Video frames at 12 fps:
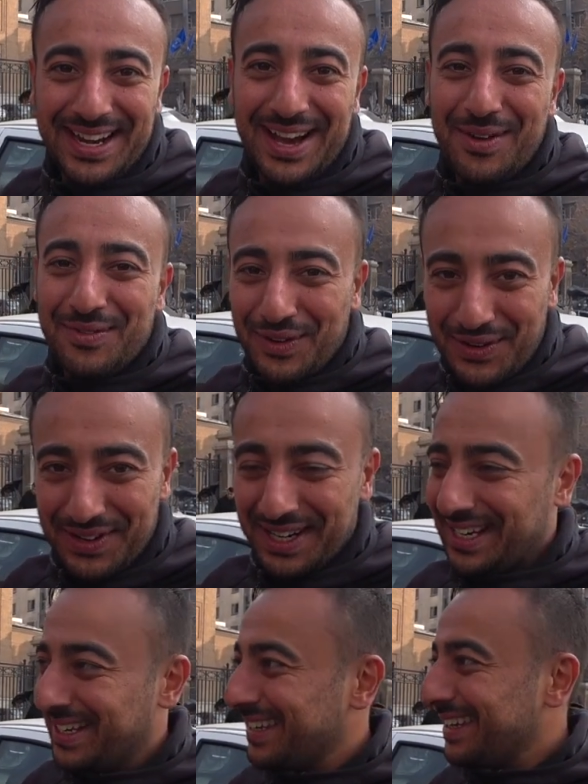now for
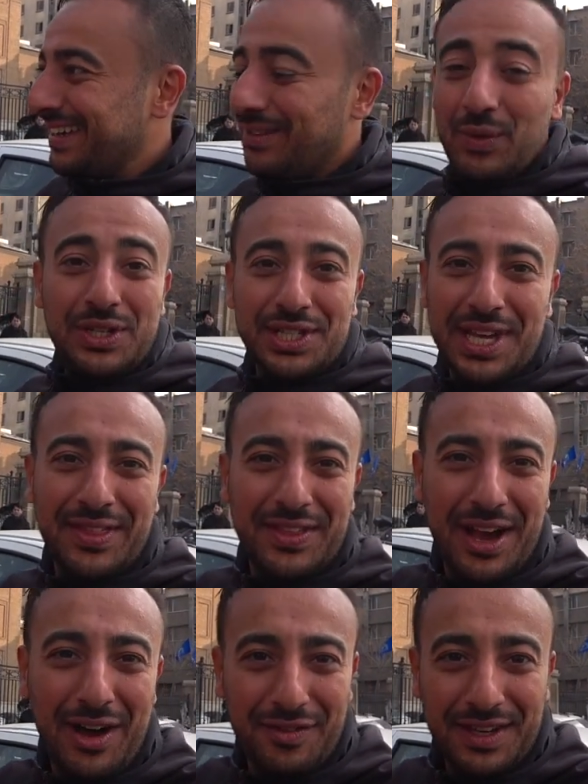real. We just had the
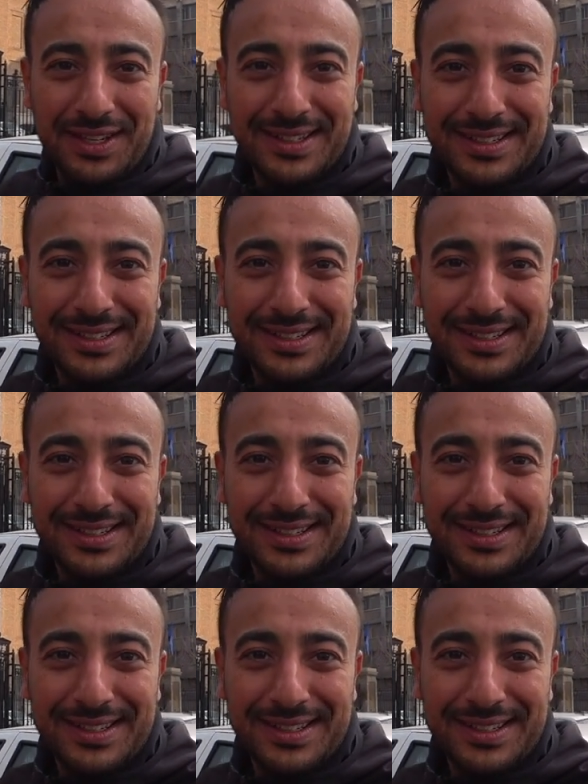coffee.